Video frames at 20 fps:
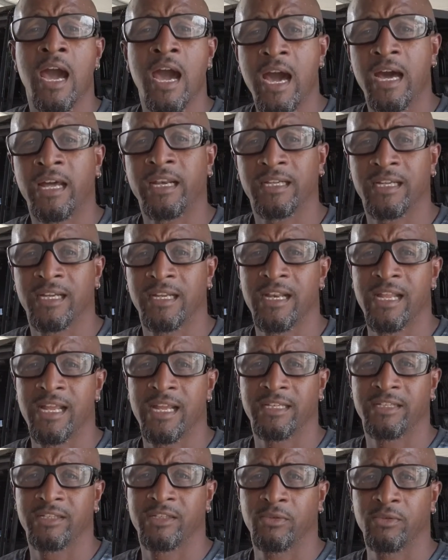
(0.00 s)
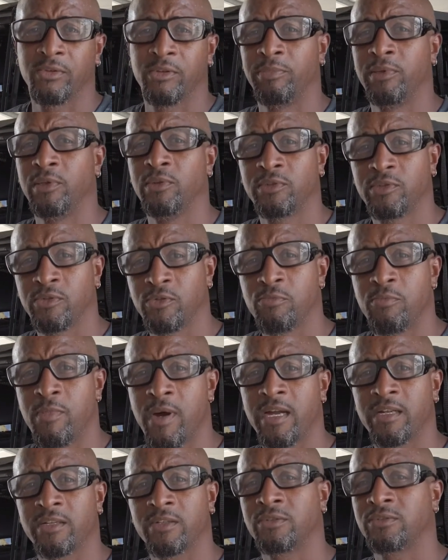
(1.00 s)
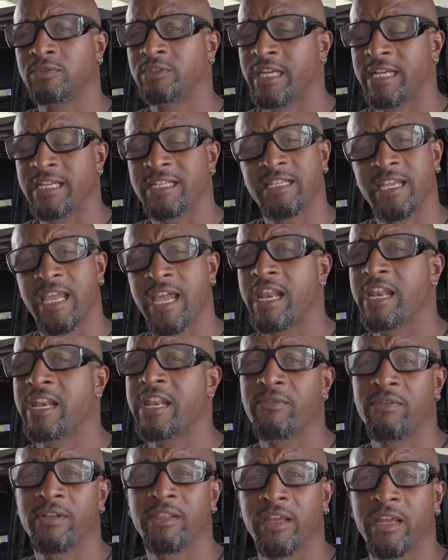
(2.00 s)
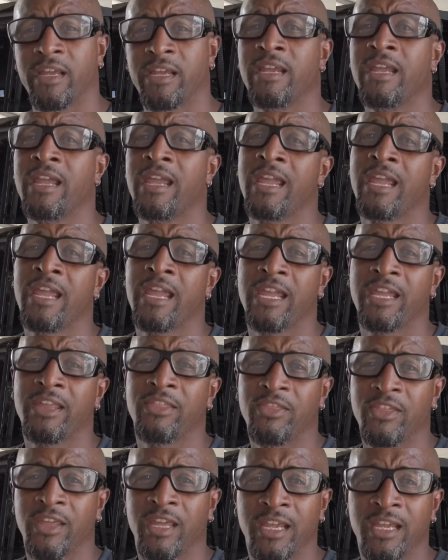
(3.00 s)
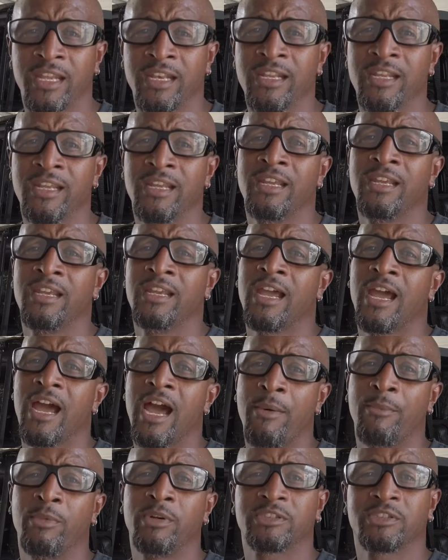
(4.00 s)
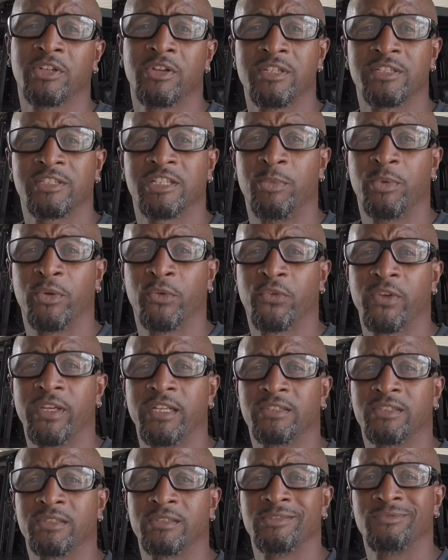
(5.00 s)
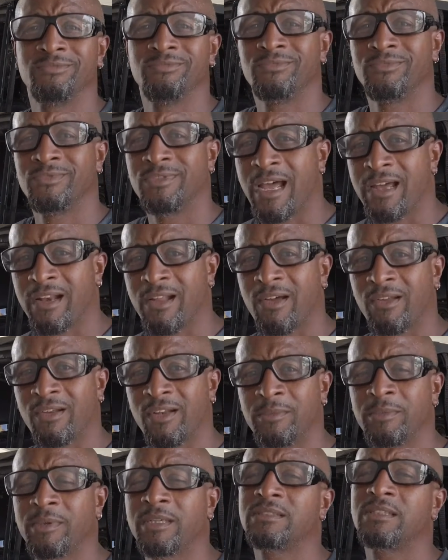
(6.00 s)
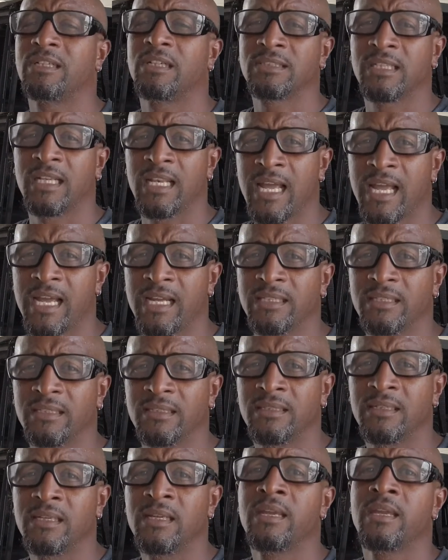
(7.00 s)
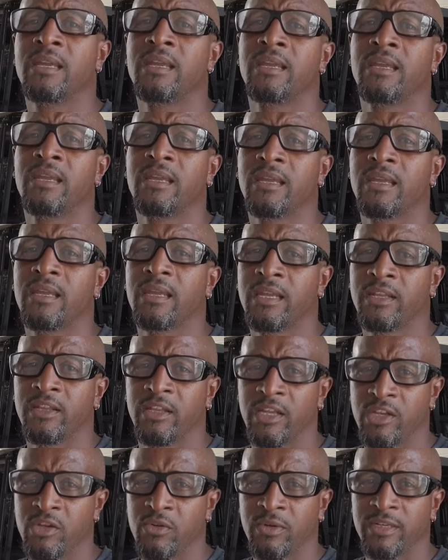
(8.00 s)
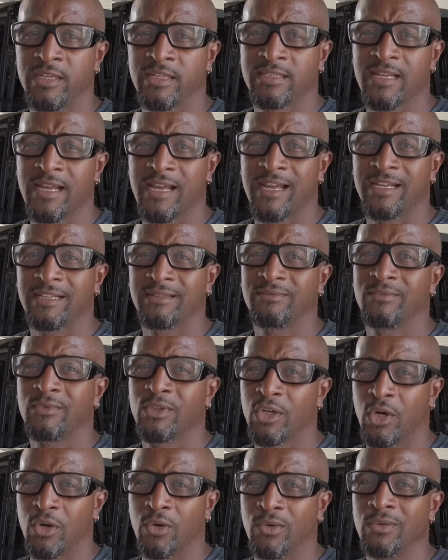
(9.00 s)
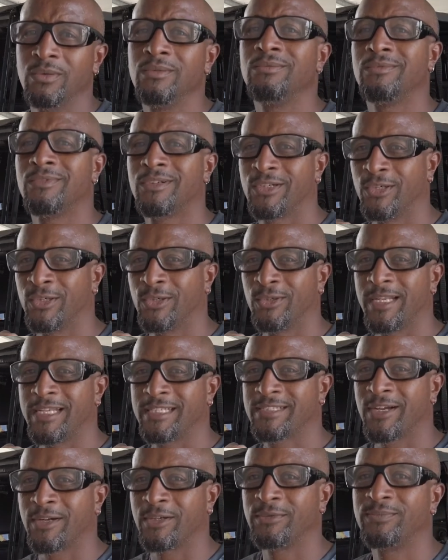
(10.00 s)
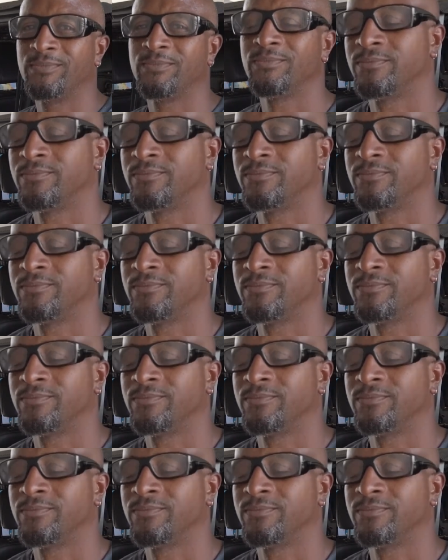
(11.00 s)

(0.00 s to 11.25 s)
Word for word: how to connect to the Bluetooth module, JSCAN and everything. And then I'm going to show you some of the features. Not all of them because there's a lot. And then you can decide. Cool? Cool. Let's go.